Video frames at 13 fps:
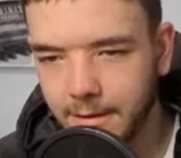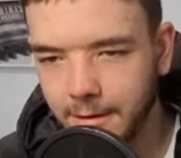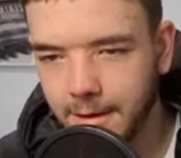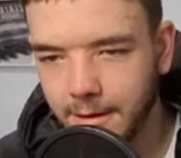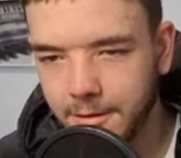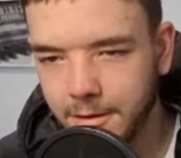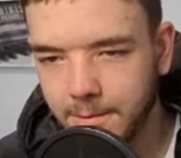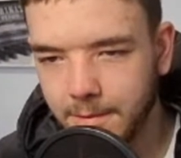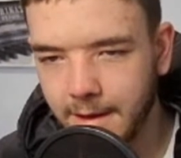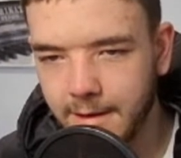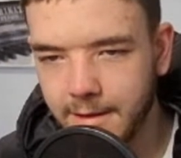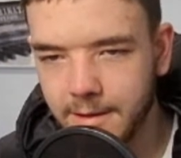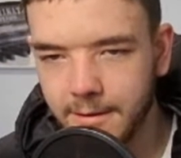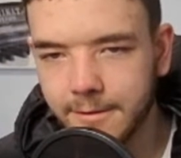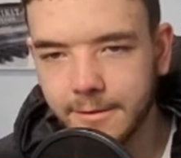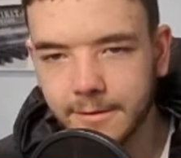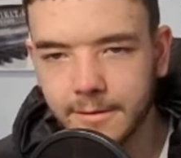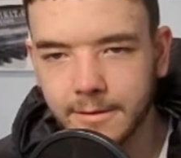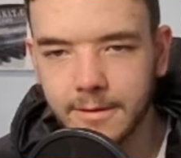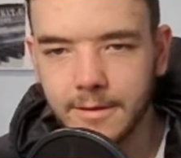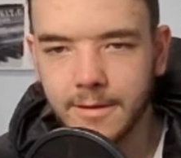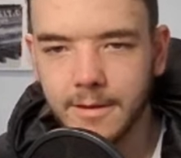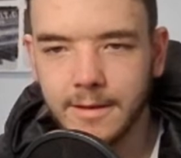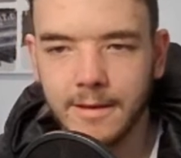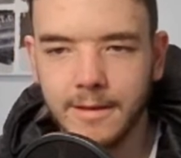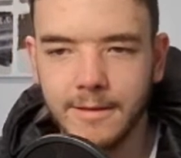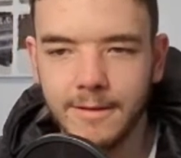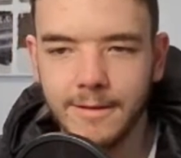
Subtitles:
Well, that'd just be excellent, you know.